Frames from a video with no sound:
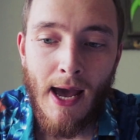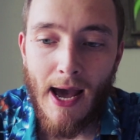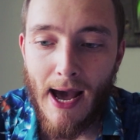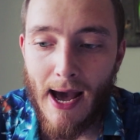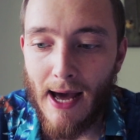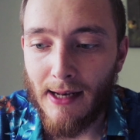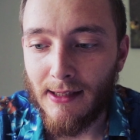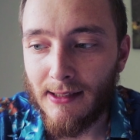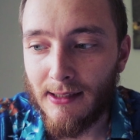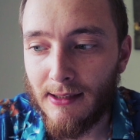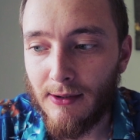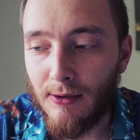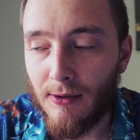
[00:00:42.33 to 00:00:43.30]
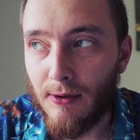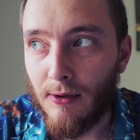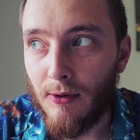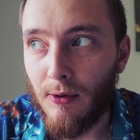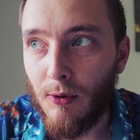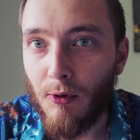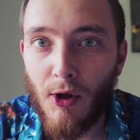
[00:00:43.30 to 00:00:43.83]
and
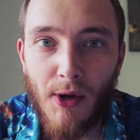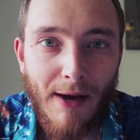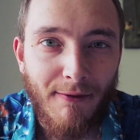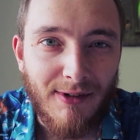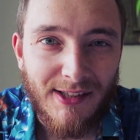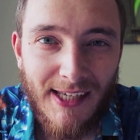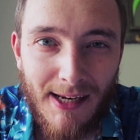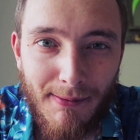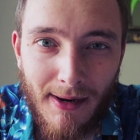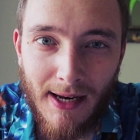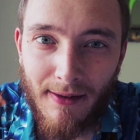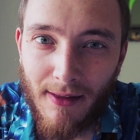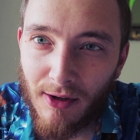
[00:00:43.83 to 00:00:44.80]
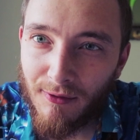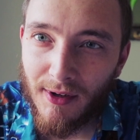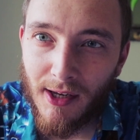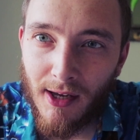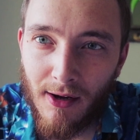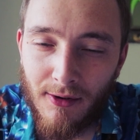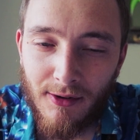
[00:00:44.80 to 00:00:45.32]
although you haven't seen many of those
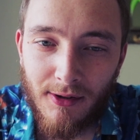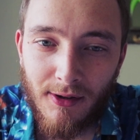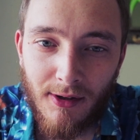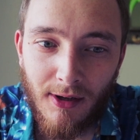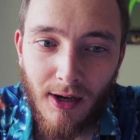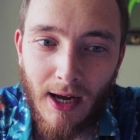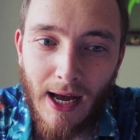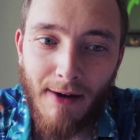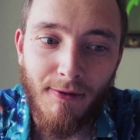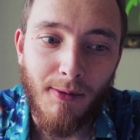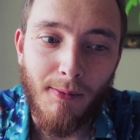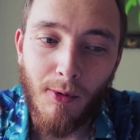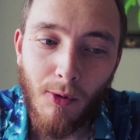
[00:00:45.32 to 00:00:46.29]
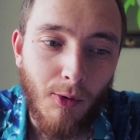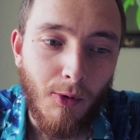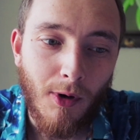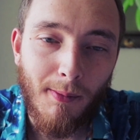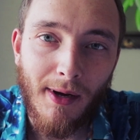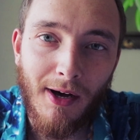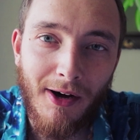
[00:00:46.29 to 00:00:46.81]
videos, I have them all
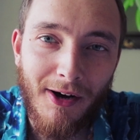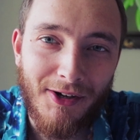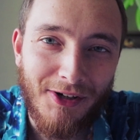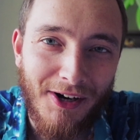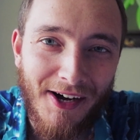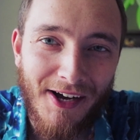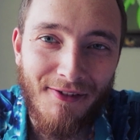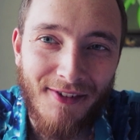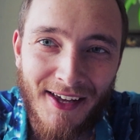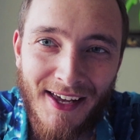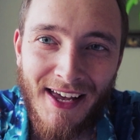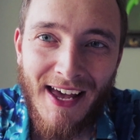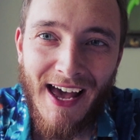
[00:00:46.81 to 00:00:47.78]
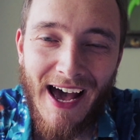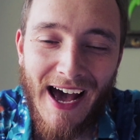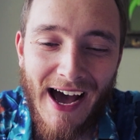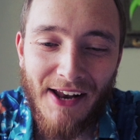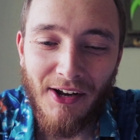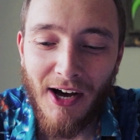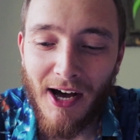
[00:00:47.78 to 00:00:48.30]
on my hard drive,
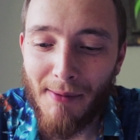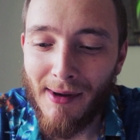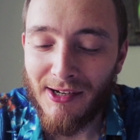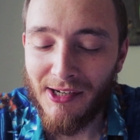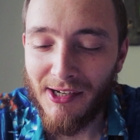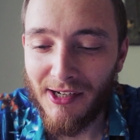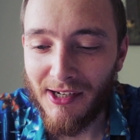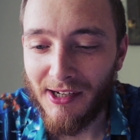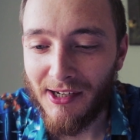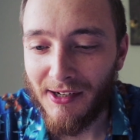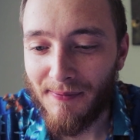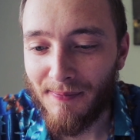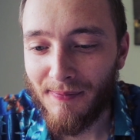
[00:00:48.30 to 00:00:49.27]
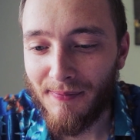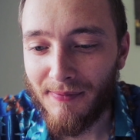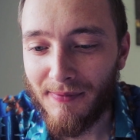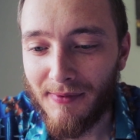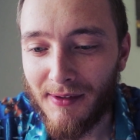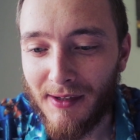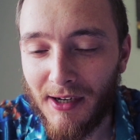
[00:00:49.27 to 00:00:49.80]
and I'm actually gonna
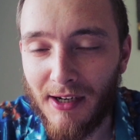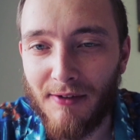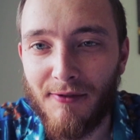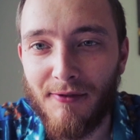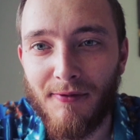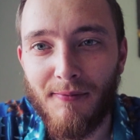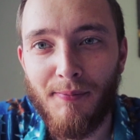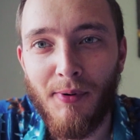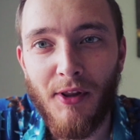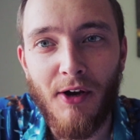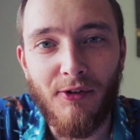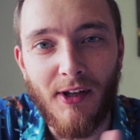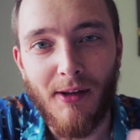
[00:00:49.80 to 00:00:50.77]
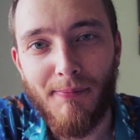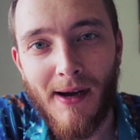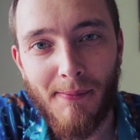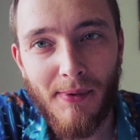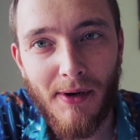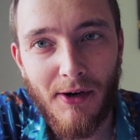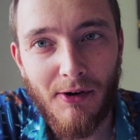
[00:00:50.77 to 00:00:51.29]
kind of put those on the
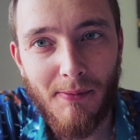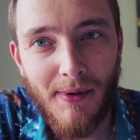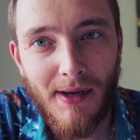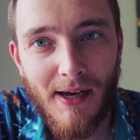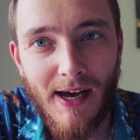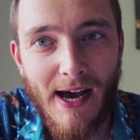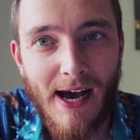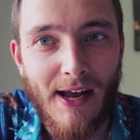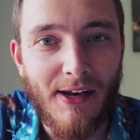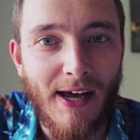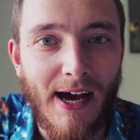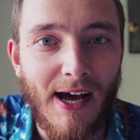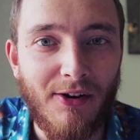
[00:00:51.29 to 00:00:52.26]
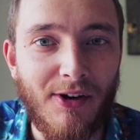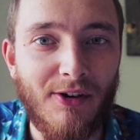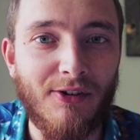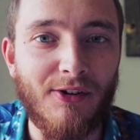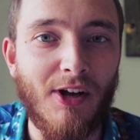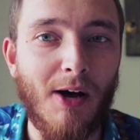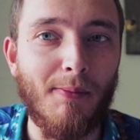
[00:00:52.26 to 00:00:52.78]
back burner a bit and actually
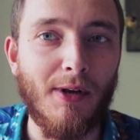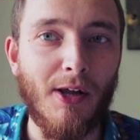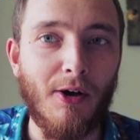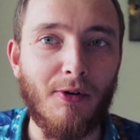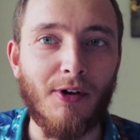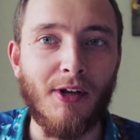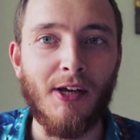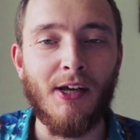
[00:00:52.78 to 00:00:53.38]
just upload